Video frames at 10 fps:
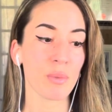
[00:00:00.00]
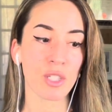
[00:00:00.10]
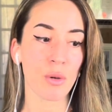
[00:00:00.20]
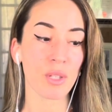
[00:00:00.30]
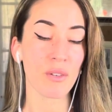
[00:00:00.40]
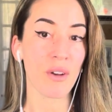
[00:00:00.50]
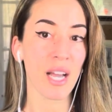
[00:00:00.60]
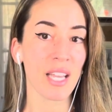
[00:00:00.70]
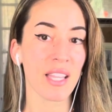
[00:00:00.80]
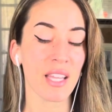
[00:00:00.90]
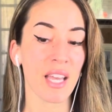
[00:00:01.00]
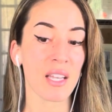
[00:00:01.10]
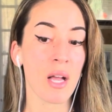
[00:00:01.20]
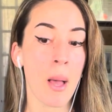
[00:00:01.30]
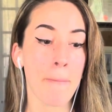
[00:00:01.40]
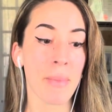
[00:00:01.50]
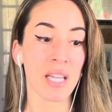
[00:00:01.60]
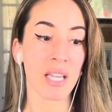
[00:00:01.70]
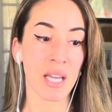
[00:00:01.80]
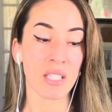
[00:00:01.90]
be totally fine, and then
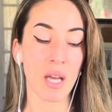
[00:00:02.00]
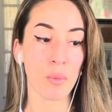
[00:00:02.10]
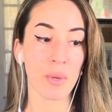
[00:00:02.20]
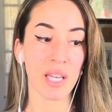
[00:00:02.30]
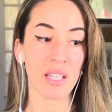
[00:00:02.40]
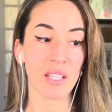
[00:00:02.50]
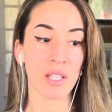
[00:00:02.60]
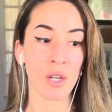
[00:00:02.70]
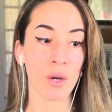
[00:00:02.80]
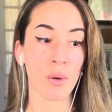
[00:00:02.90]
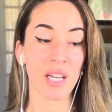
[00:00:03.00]
men end up with, you know,